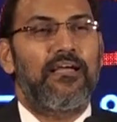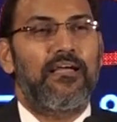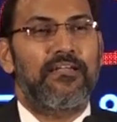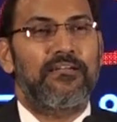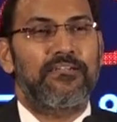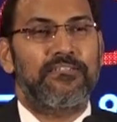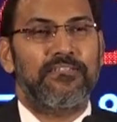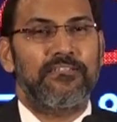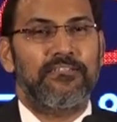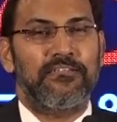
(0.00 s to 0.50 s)

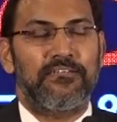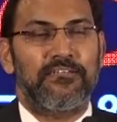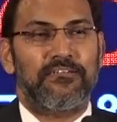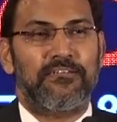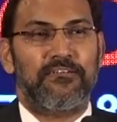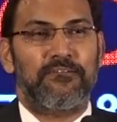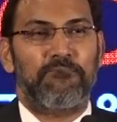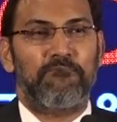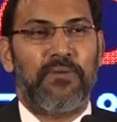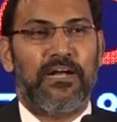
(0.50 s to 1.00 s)
And it's
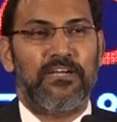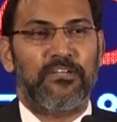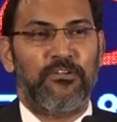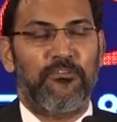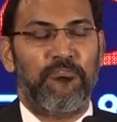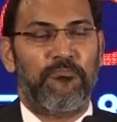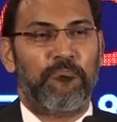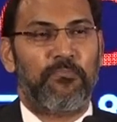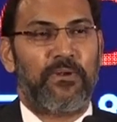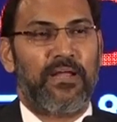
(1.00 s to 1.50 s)
a matter
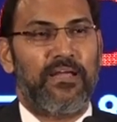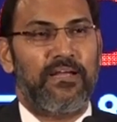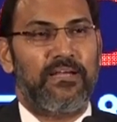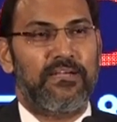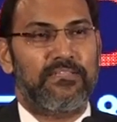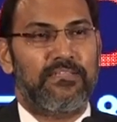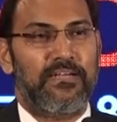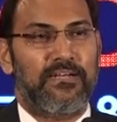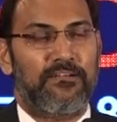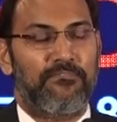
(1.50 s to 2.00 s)
of
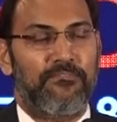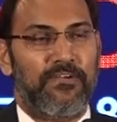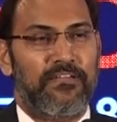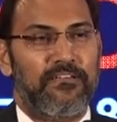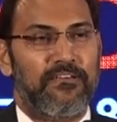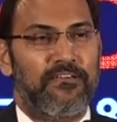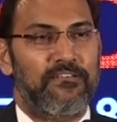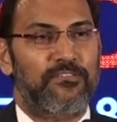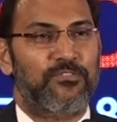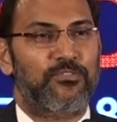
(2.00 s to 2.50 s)
pride that
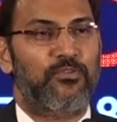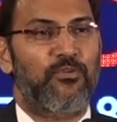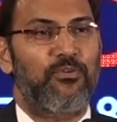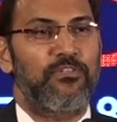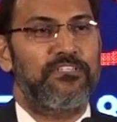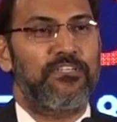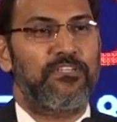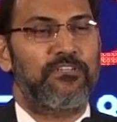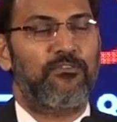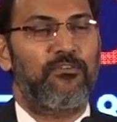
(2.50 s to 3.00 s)
when a
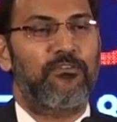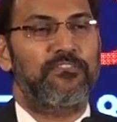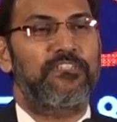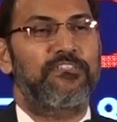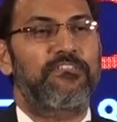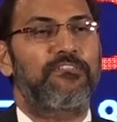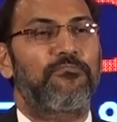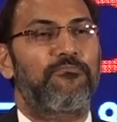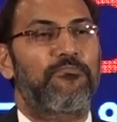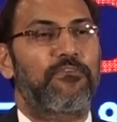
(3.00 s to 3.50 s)
soldier goes
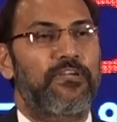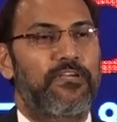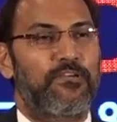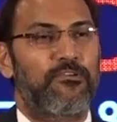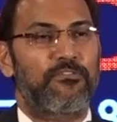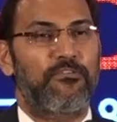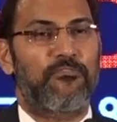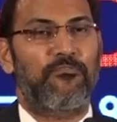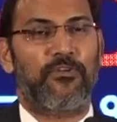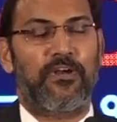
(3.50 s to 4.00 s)

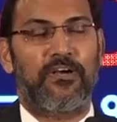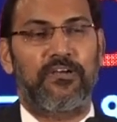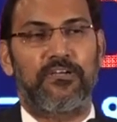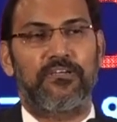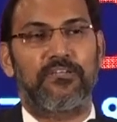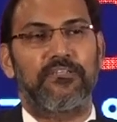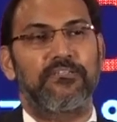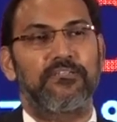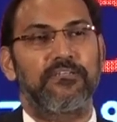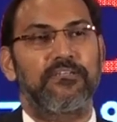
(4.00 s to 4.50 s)
into the
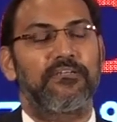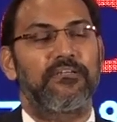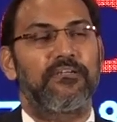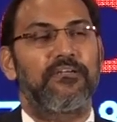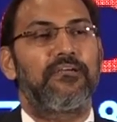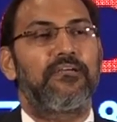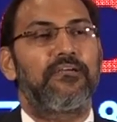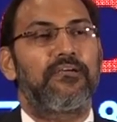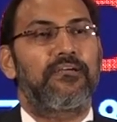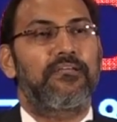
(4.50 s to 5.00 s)
front,
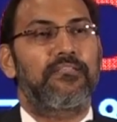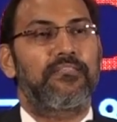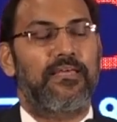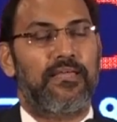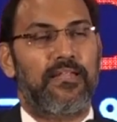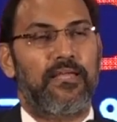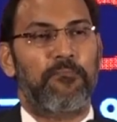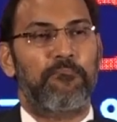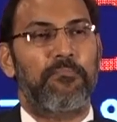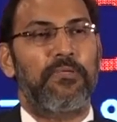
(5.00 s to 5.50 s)

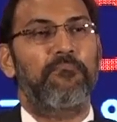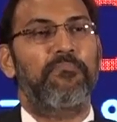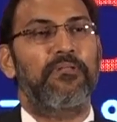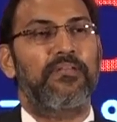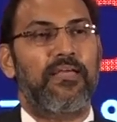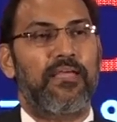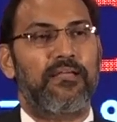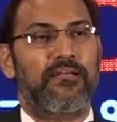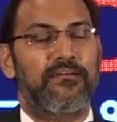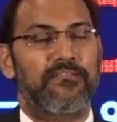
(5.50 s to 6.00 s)
there are people
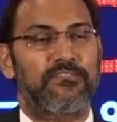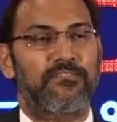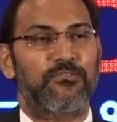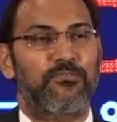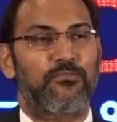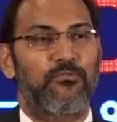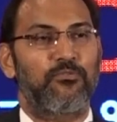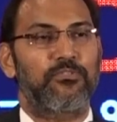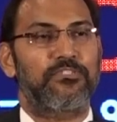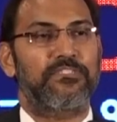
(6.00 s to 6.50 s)
like
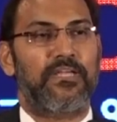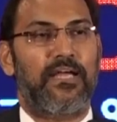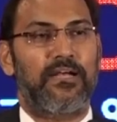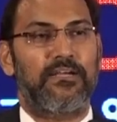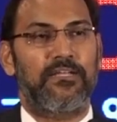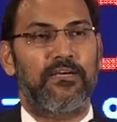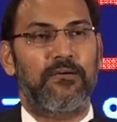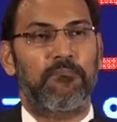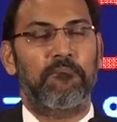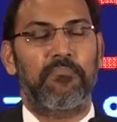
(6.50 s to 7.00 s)
us who
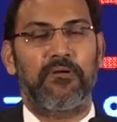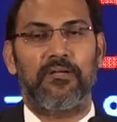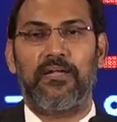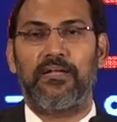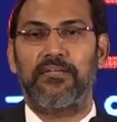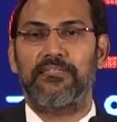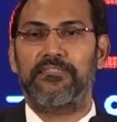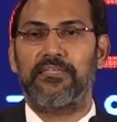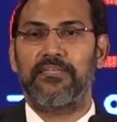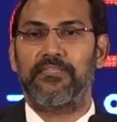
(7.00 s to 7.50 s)
stand up
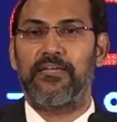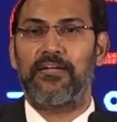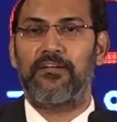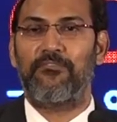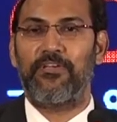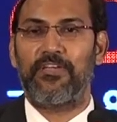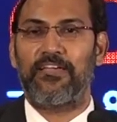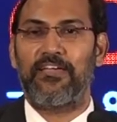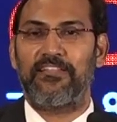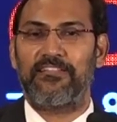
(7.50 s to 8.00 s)
and say that
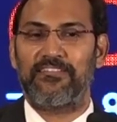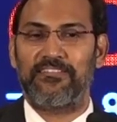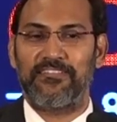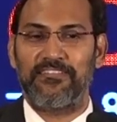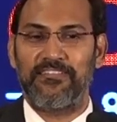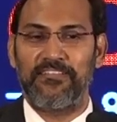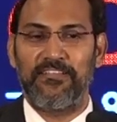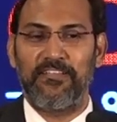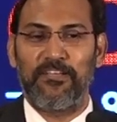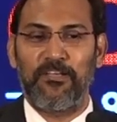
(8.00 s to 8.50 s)
we can
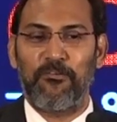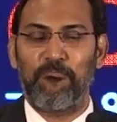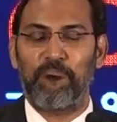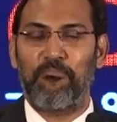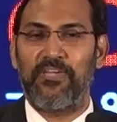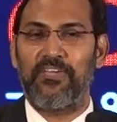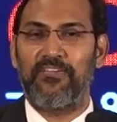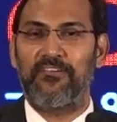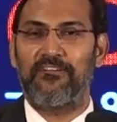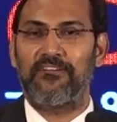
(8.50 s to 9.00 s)

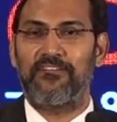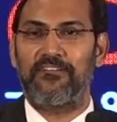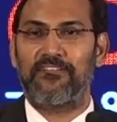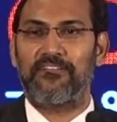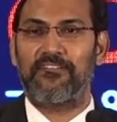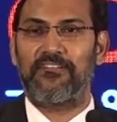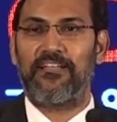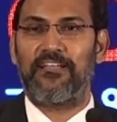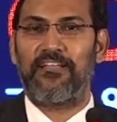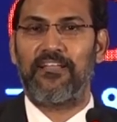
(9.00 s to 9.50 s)
be
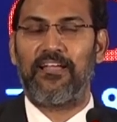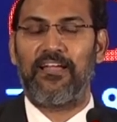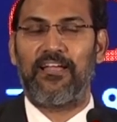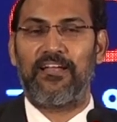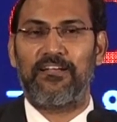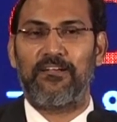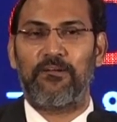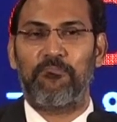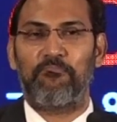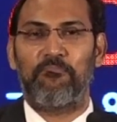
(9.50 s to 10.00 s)
here
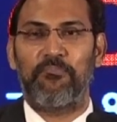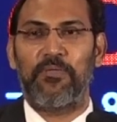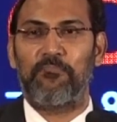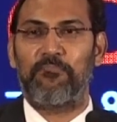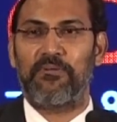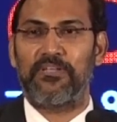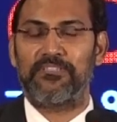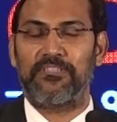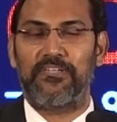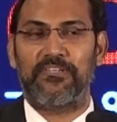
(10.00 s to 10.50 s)
and be
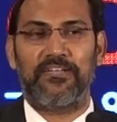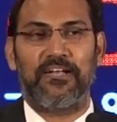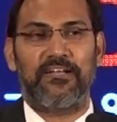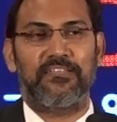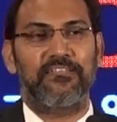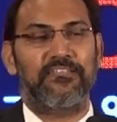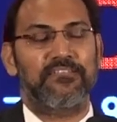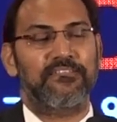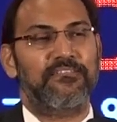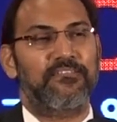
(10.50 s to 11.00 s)
present
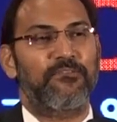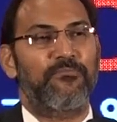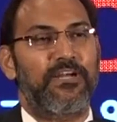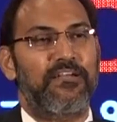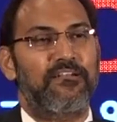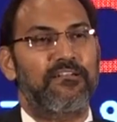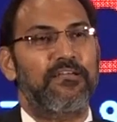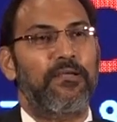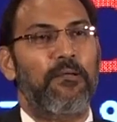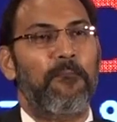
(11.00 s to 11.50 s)
at this
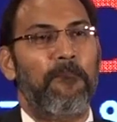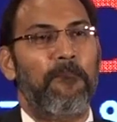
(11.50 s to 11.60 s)
event.